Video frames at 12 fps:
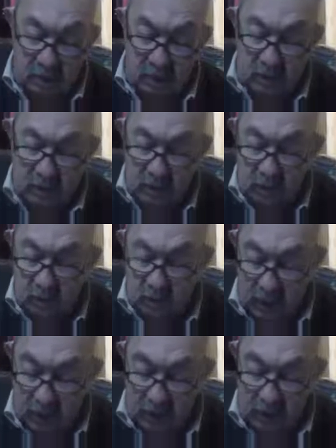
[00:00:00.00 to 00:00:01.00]
if you
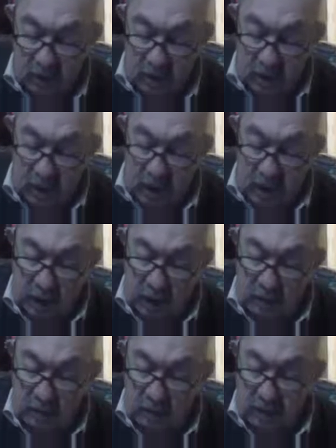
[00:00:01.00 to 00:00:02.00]
write
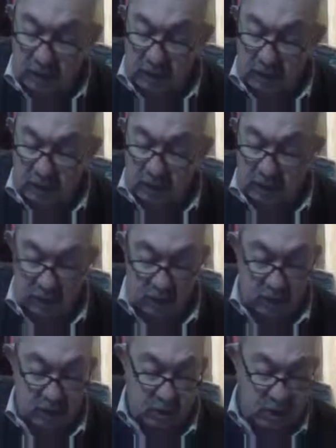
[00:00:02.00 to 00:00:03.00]
out in
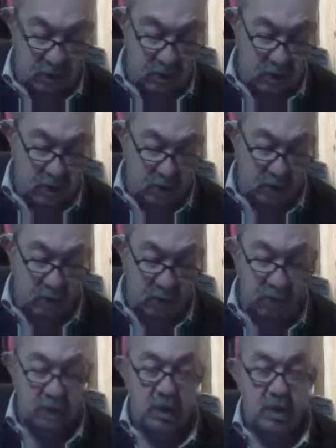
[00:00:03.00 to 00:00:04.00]
pencil a check
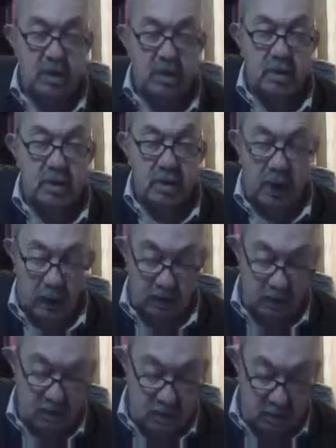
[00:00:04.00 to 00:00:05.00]
for
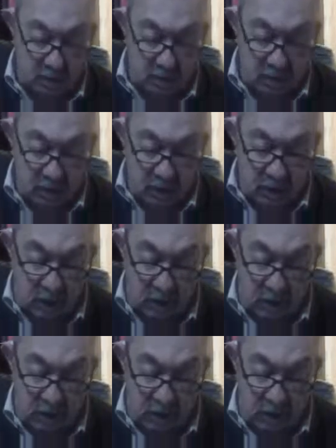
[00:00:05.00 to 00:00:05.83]
$10 and